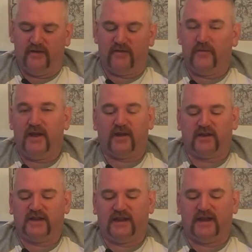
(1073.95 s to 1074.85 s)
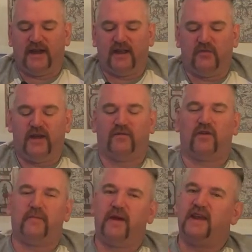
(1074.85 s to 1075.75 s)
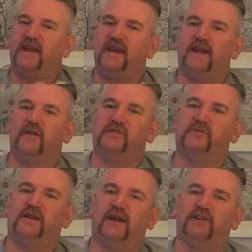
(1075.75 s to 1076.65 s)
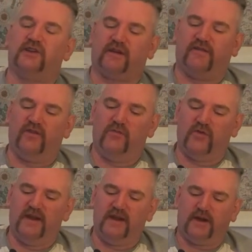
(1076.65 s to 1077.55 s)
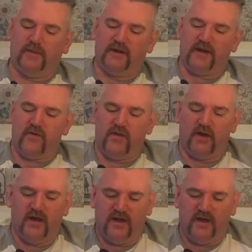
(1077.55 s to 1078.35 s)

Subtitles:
For me, I could take that either way. I've got a bit of heat now as well, actually. I can feel more heat coming down.